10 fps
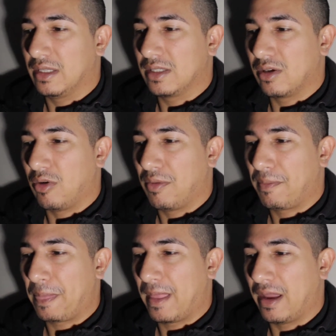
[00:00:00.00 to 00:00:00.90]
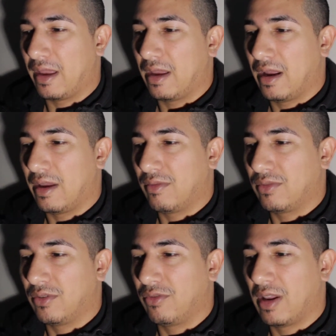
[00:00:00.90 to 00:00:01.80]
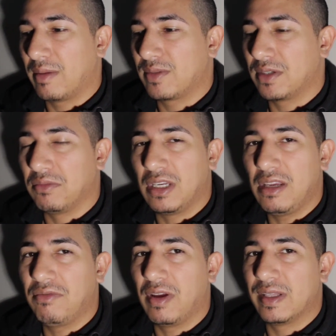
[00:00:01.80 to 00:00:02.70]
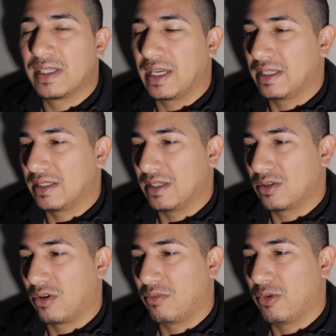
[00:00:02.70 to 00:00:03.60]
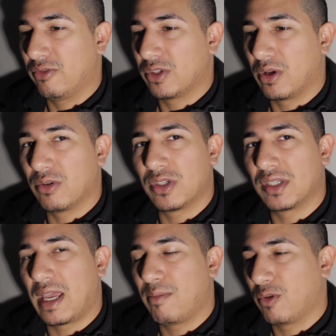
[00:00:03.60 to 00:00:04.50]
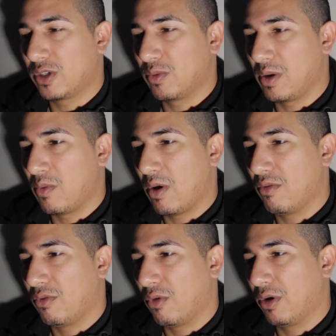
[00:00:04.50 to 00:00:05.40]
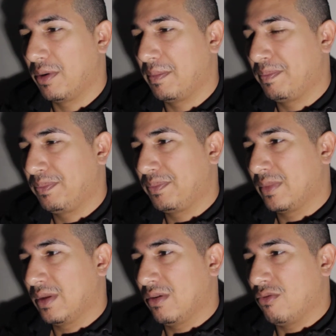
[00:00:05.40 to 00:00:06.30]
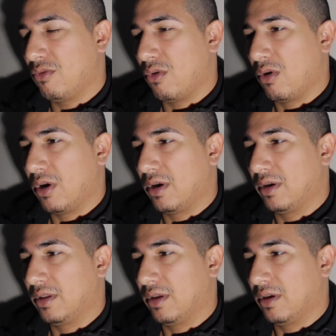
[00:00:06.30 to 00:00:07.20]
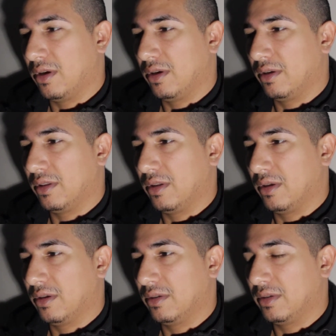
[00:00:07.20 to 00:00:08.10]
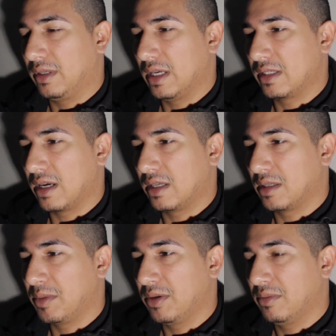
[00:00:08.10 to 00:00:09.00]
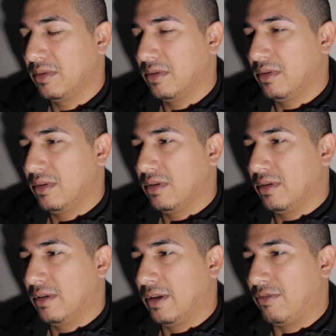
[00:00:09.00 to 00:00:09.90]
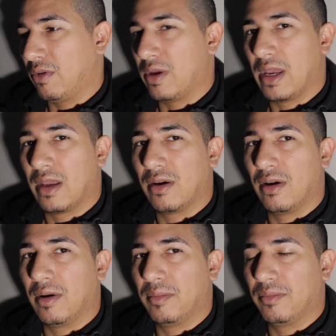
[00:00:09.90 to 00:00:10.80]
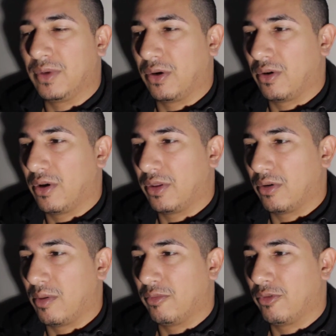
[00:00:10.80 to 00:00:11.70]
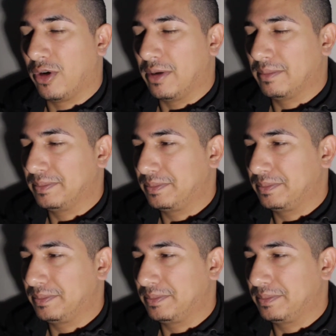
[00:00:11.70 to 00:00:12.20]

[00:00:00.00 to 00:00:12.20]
So I've developed some defense against these sort of moves. The ghost escape works really well for the kesagatame, if you can get your other arm free,